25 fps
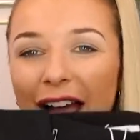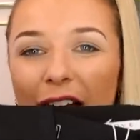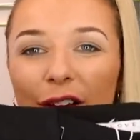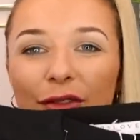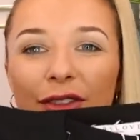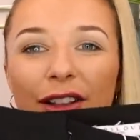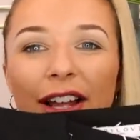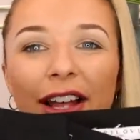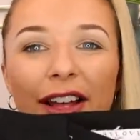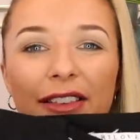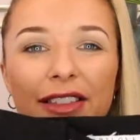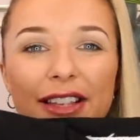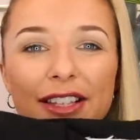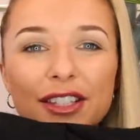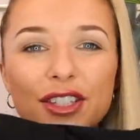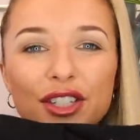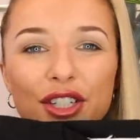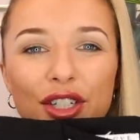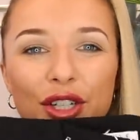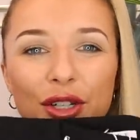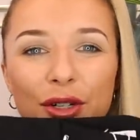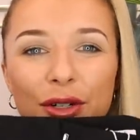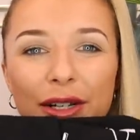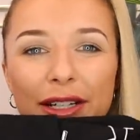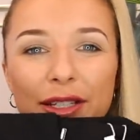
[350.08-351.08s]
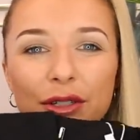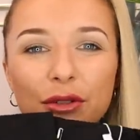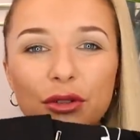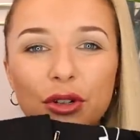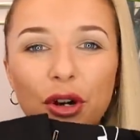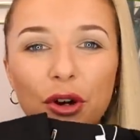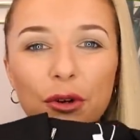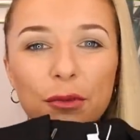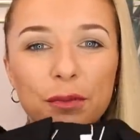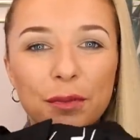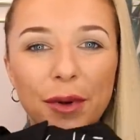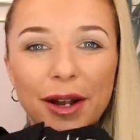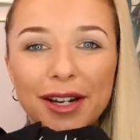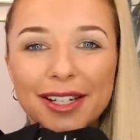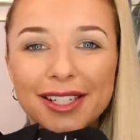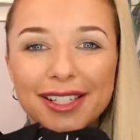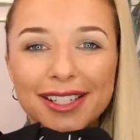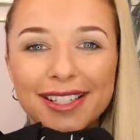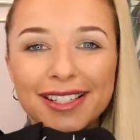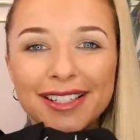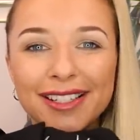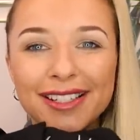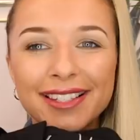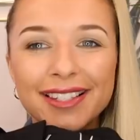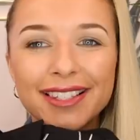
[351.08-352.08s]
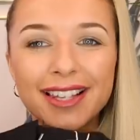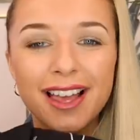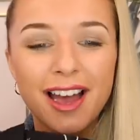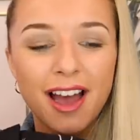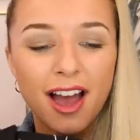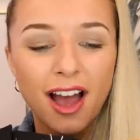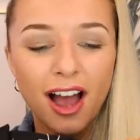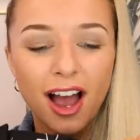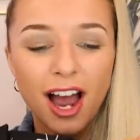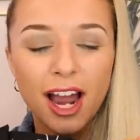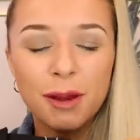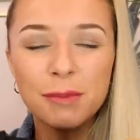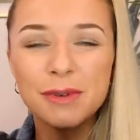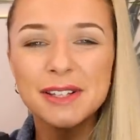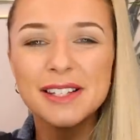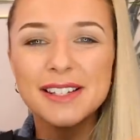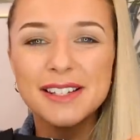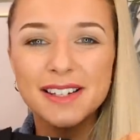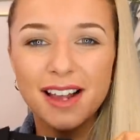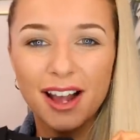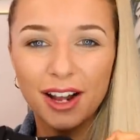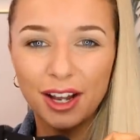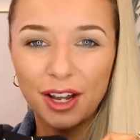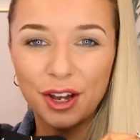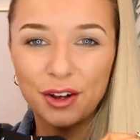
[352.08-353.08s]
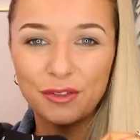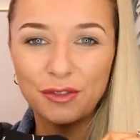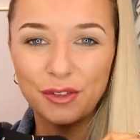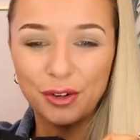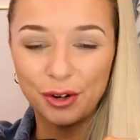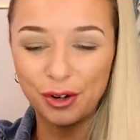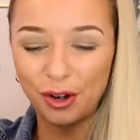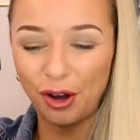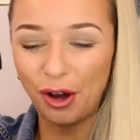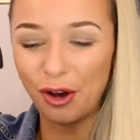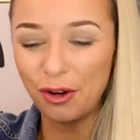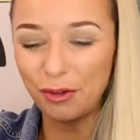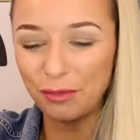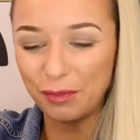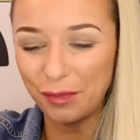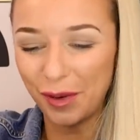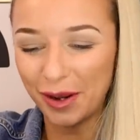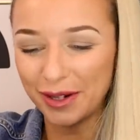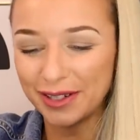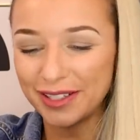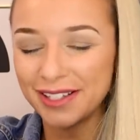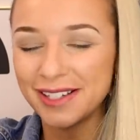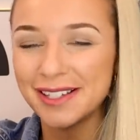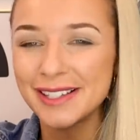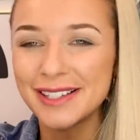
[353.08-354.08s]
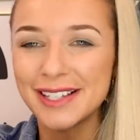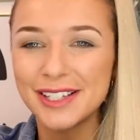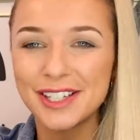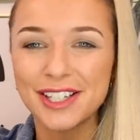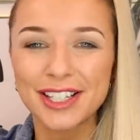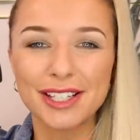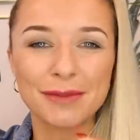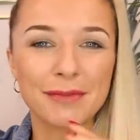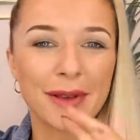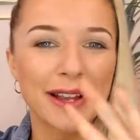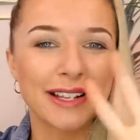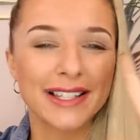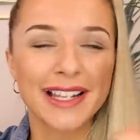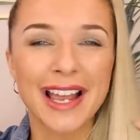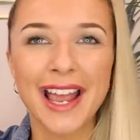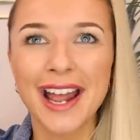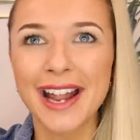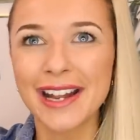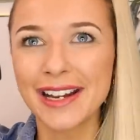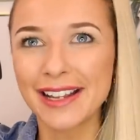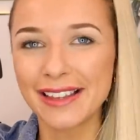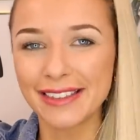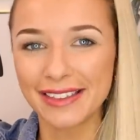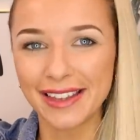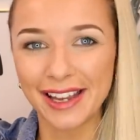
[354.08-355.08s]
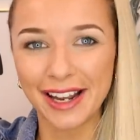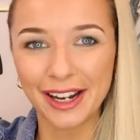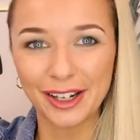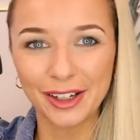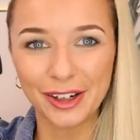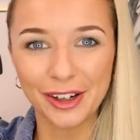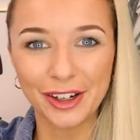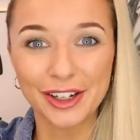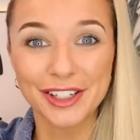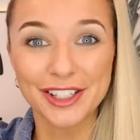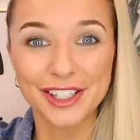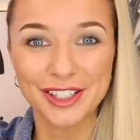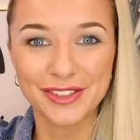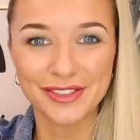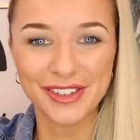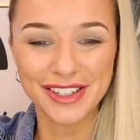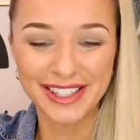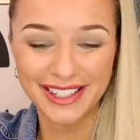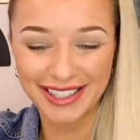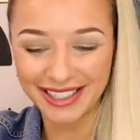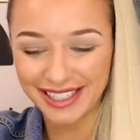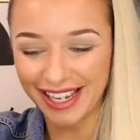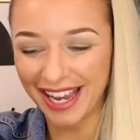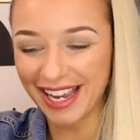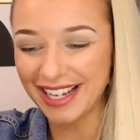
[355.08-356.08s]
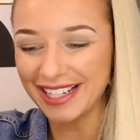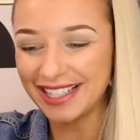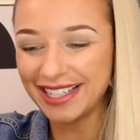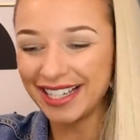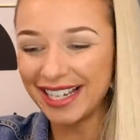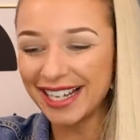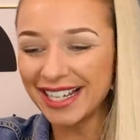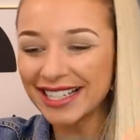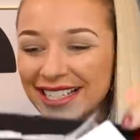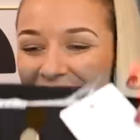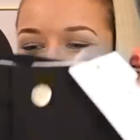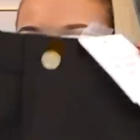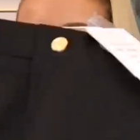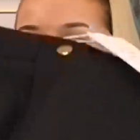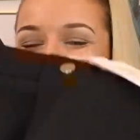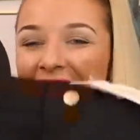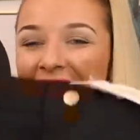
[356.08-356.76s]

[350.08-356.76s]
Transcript: have like these two little gold buttons. I'm a sucker for gold buttons. It just makes anything look sophisticated.